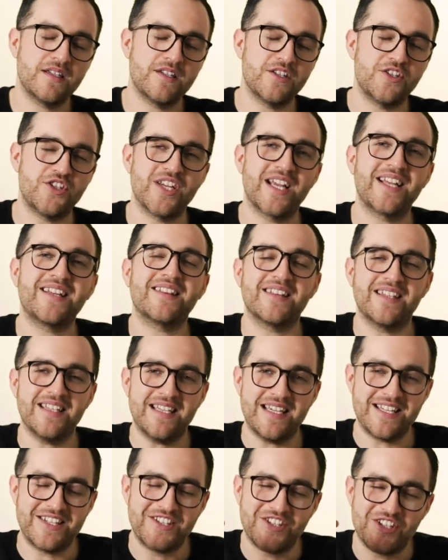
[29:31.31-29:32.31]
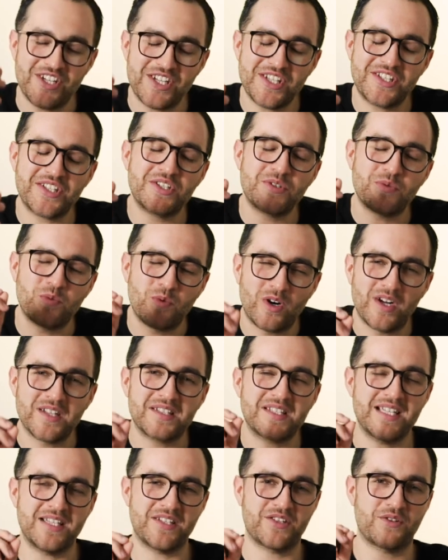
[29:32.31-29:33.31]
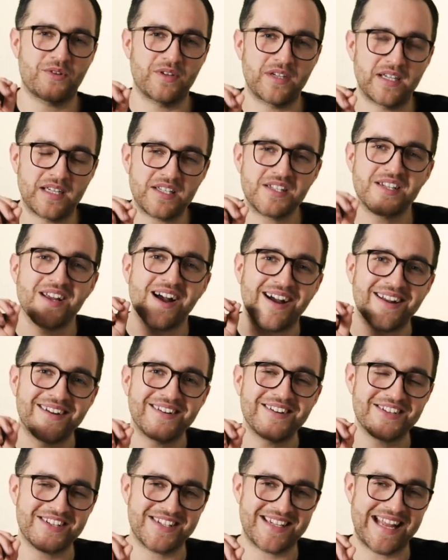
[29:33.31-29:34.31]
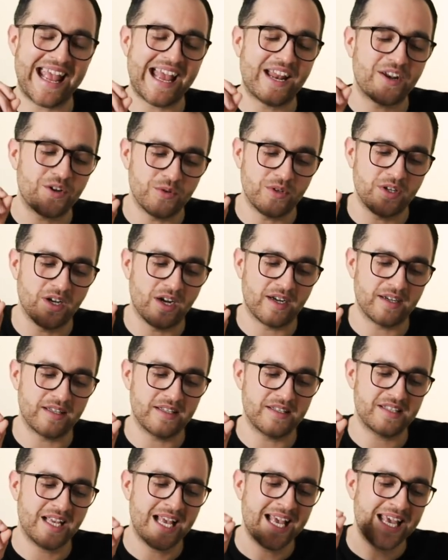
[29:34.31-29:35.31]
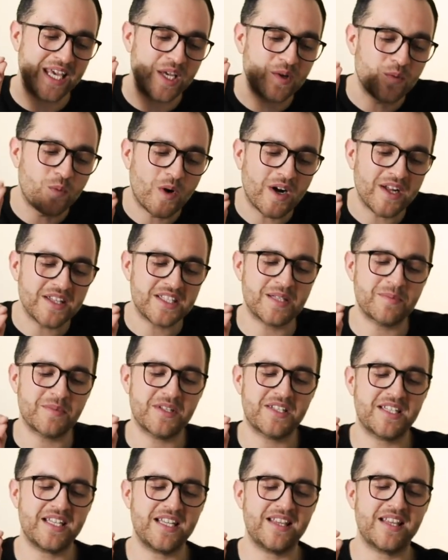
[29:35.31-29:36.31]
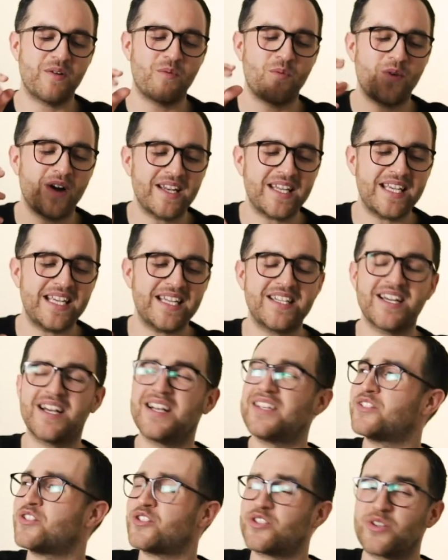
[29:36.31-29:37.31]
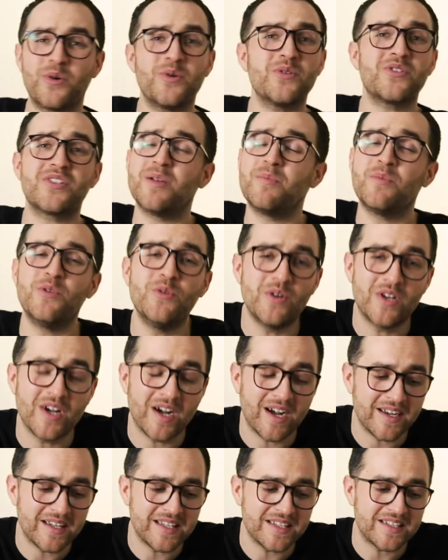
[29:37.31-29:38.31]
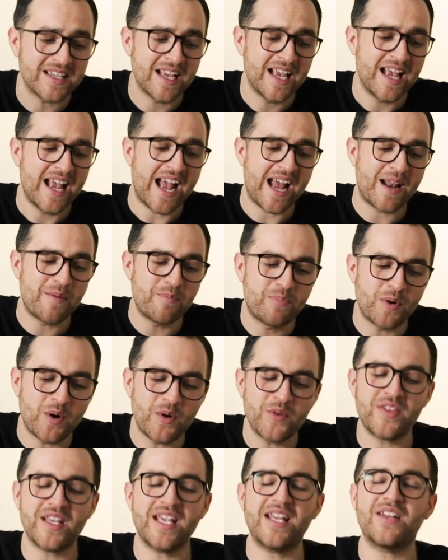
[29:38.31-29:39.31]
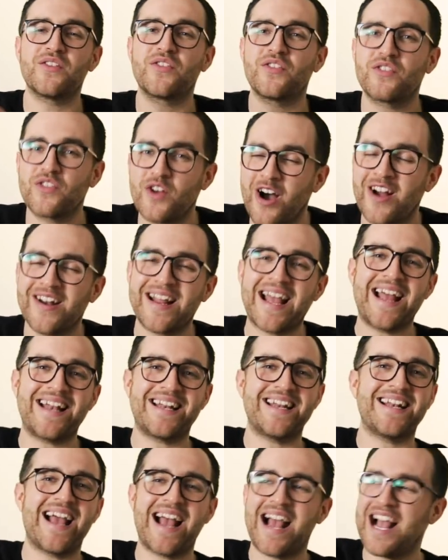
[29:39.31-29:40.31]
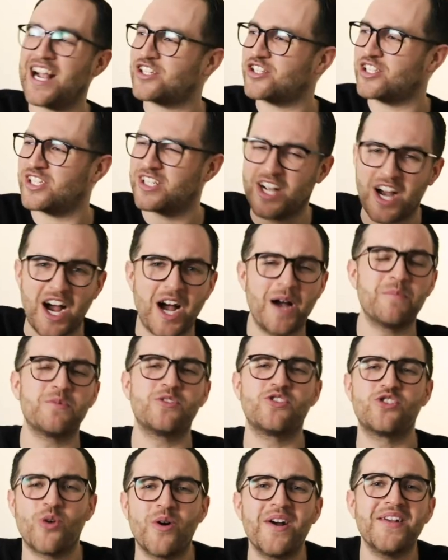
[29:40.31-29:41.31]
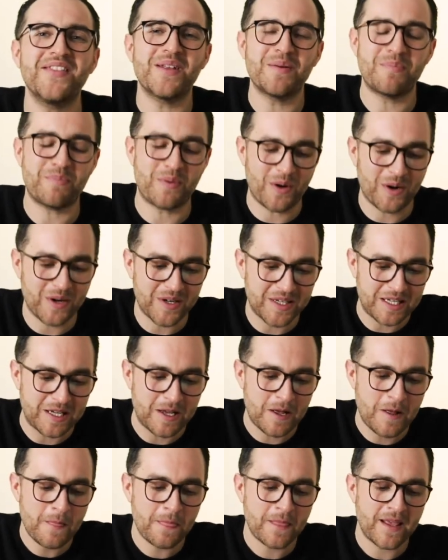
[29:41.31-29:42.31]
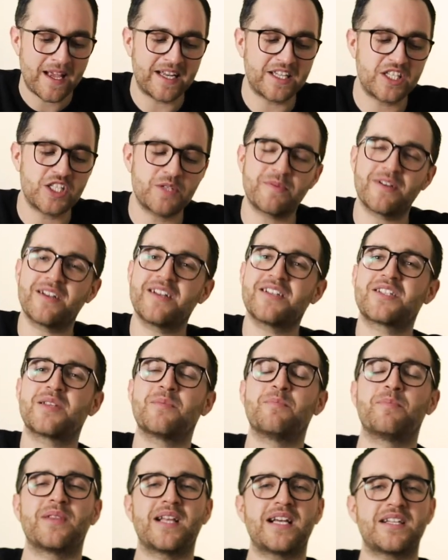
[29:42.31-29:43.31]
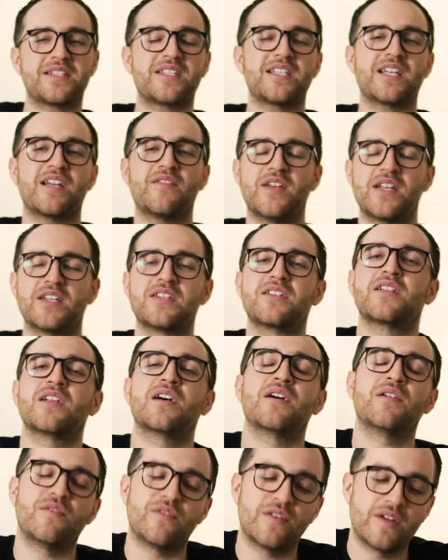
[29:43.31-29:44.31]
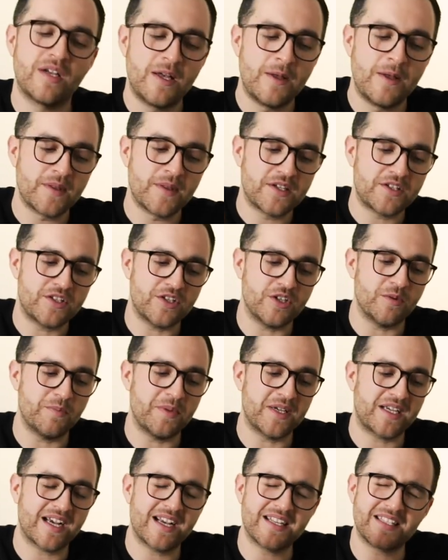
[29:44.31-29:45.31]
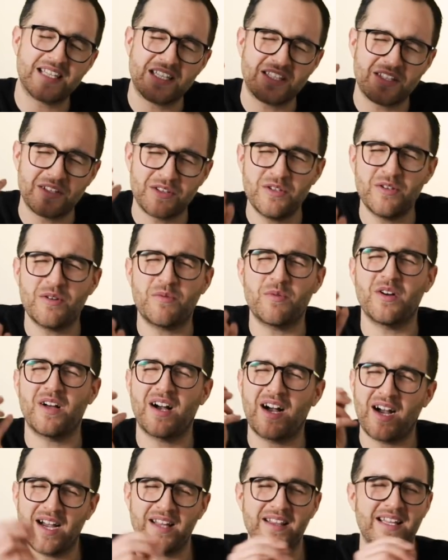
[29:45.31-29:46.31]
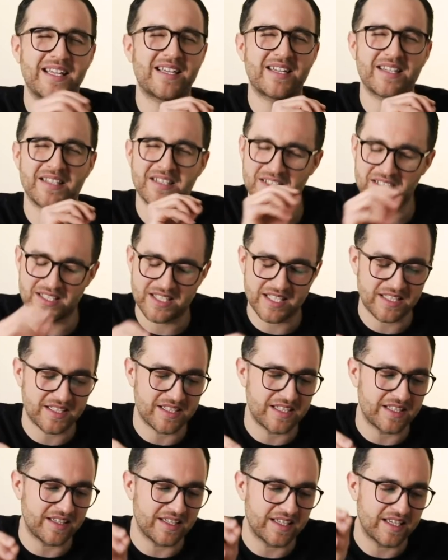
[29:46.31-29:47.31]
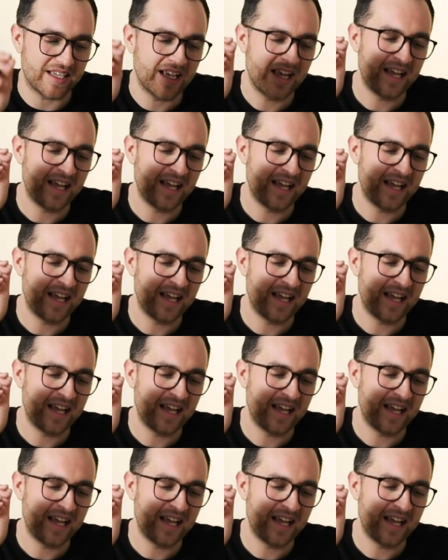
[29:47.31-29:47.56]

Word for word: Gently, Jesus wants his critics to understand who God is. He wants them to see that what he does shows them who God is, and both in thought and in action, come, join the party and experience the blessing of his love too. Because as Luke will highlight consistently,